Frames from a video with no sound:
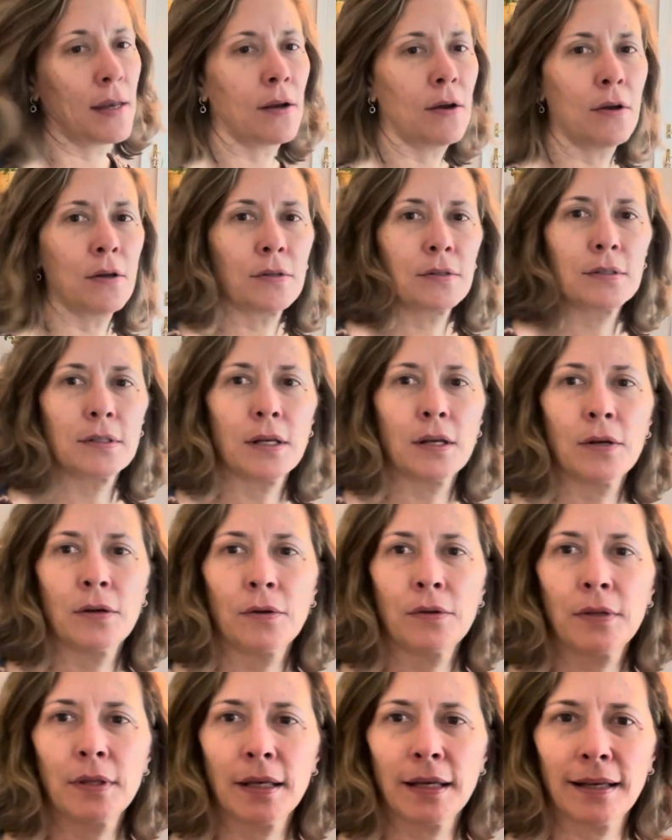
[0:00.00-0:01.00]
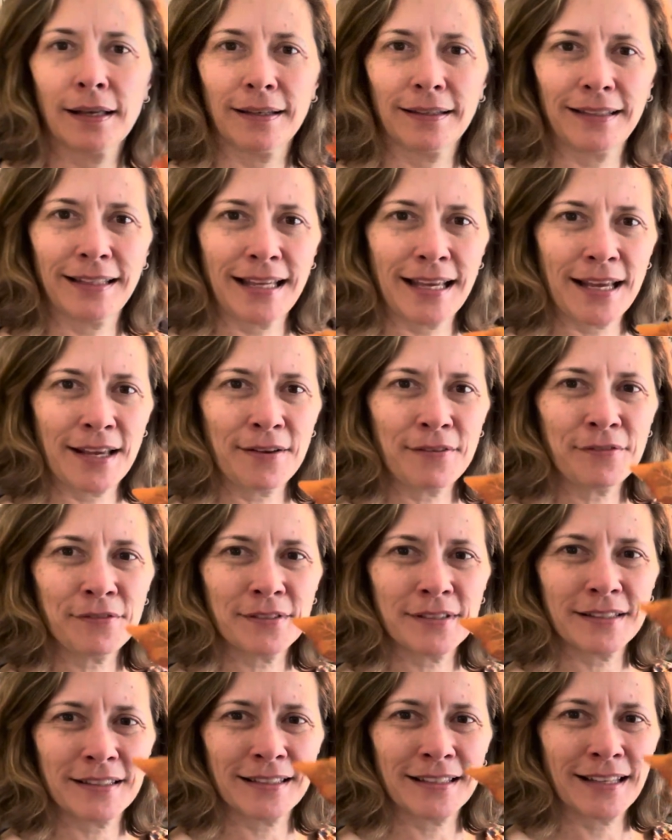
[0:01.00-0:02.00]
also the
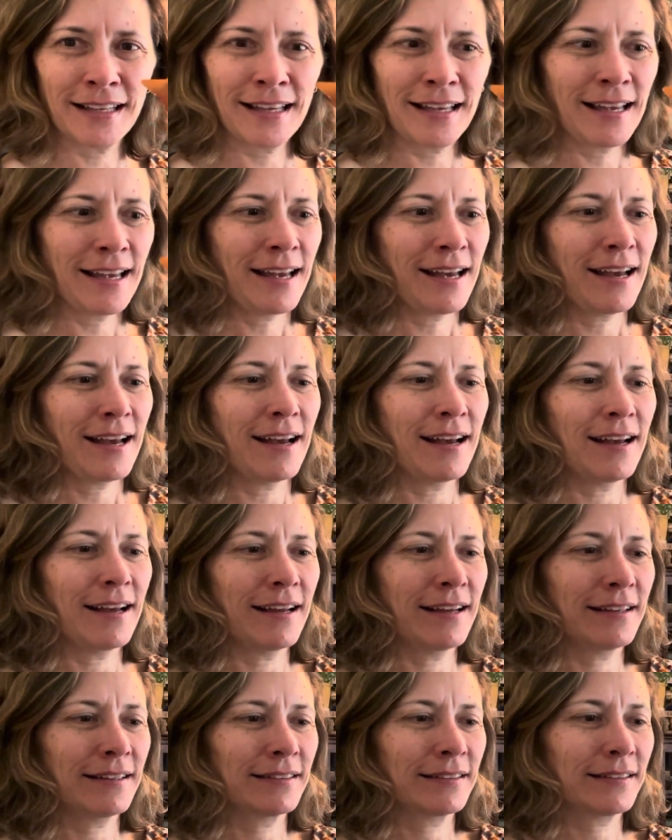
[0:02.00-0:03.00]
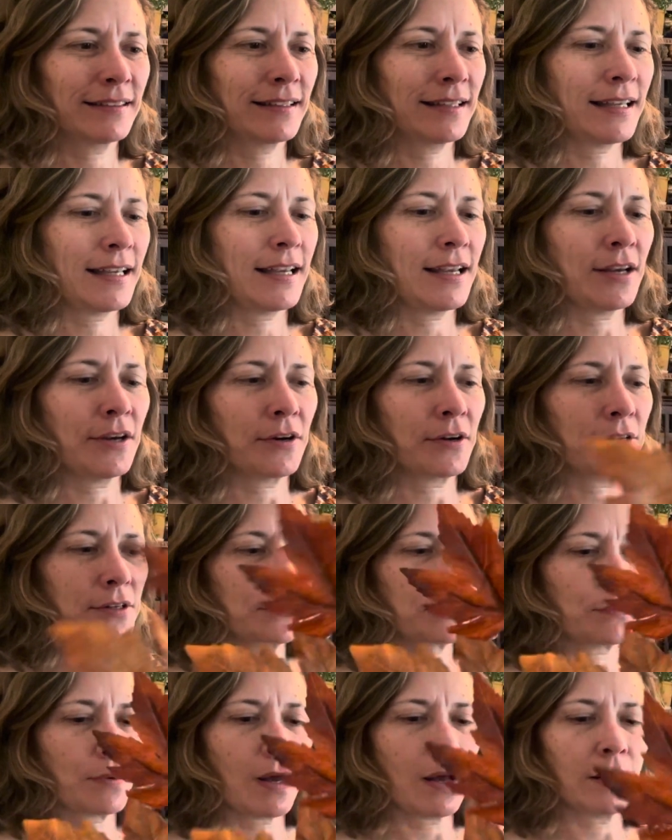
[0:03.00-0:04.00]
leaves here
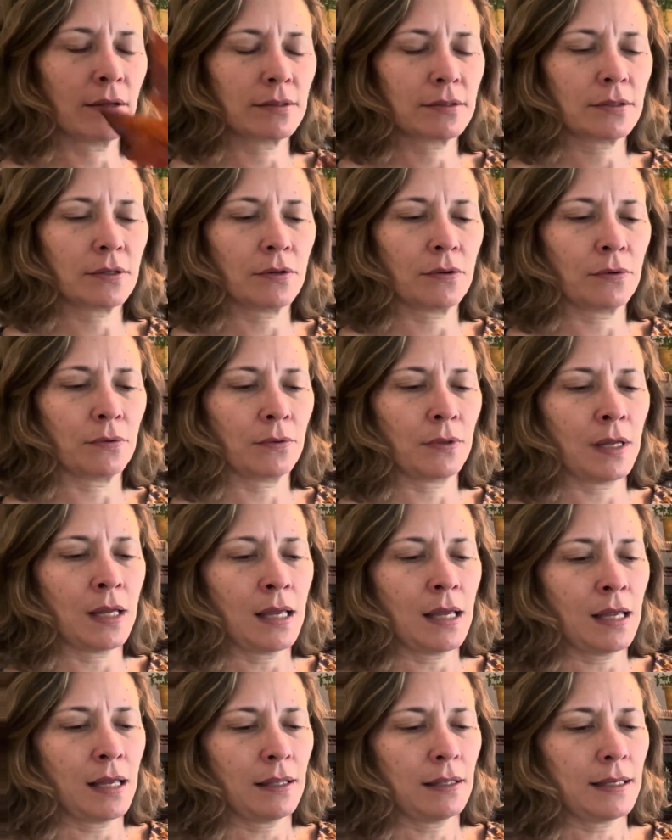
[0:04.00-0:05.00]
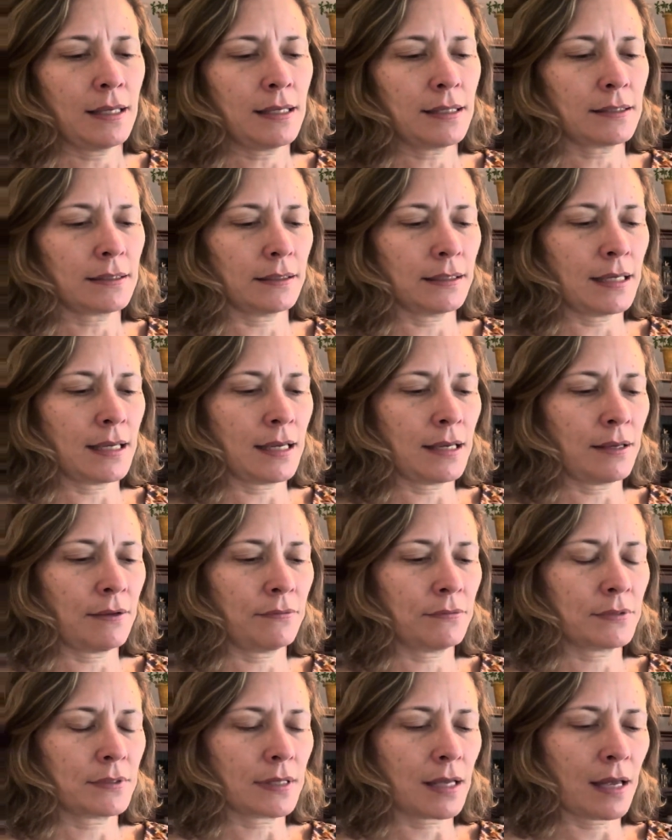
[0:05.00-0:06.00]
as well. So these
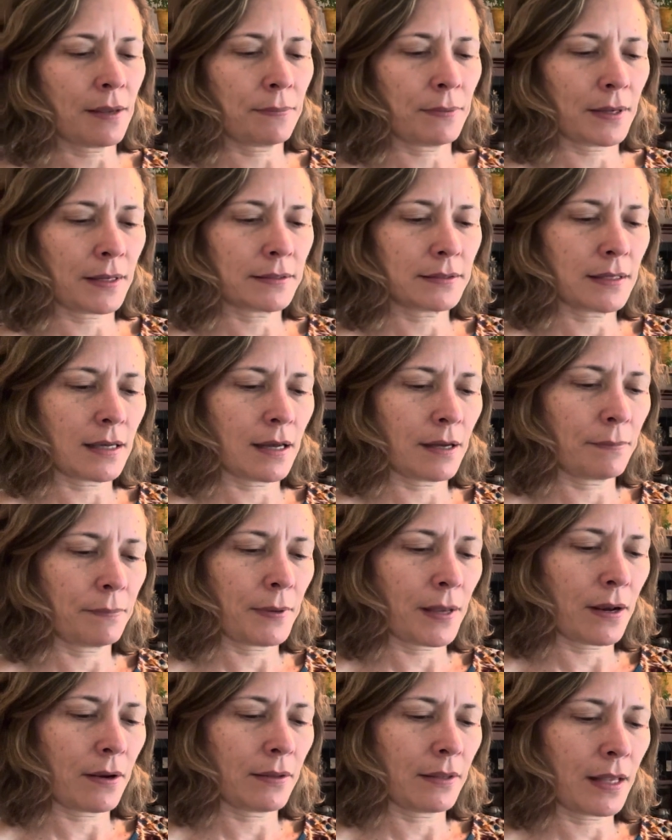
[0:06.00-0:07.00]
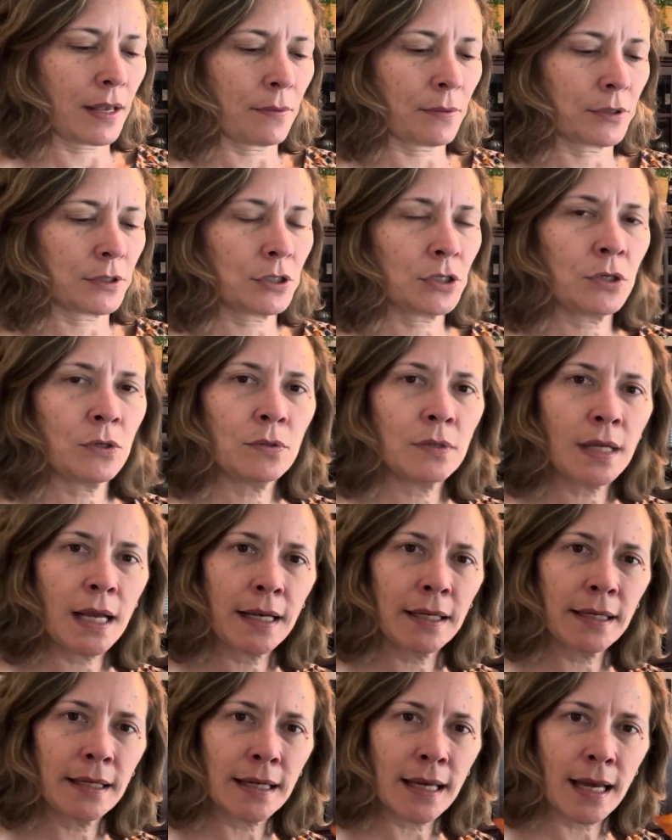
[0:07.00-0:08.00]
leaves I picked up, they were
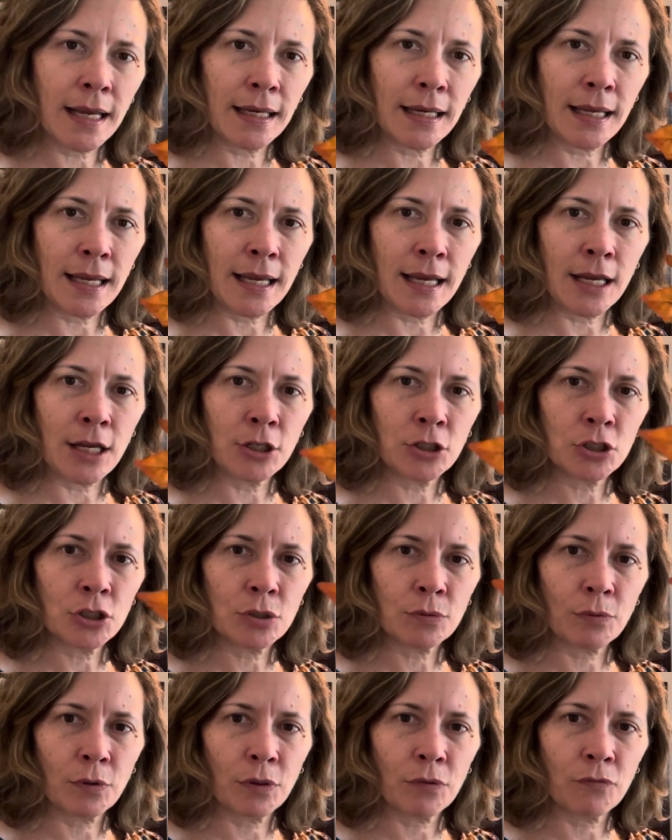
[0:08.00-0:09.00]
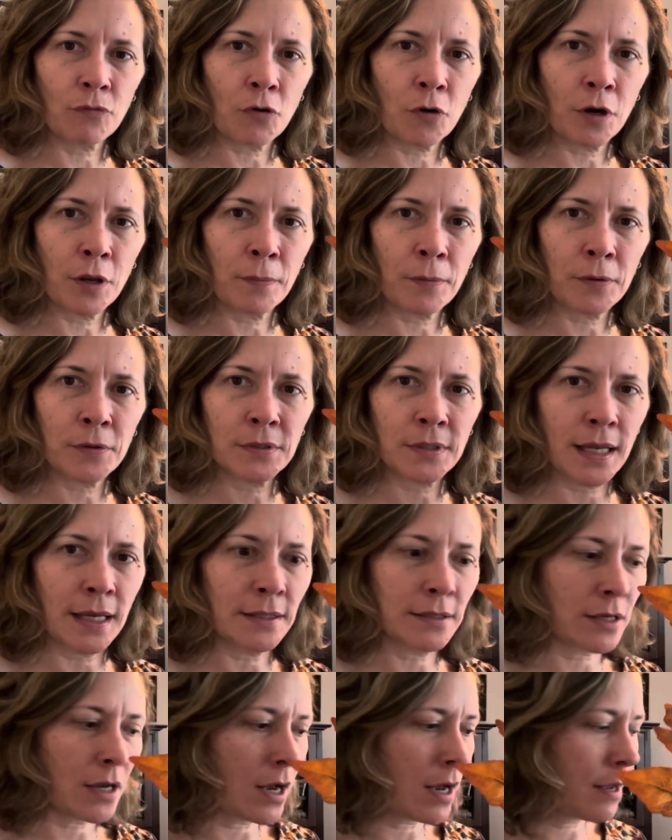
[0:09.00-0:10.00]
$2.99 each with
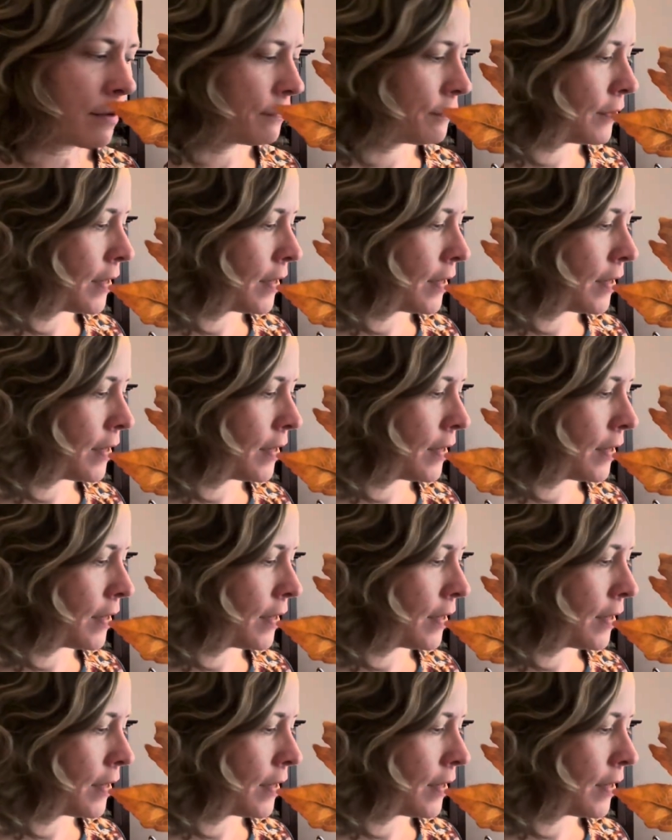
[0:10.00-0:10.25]
40% off.